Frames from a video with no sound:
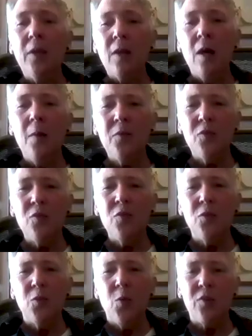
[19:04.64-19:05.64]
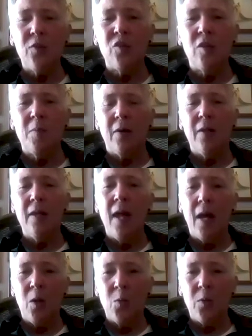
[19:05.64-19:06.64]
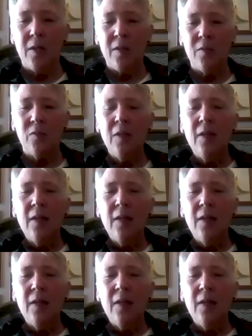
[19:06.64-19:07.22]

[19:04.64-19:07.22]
When it comes to your question about inequities,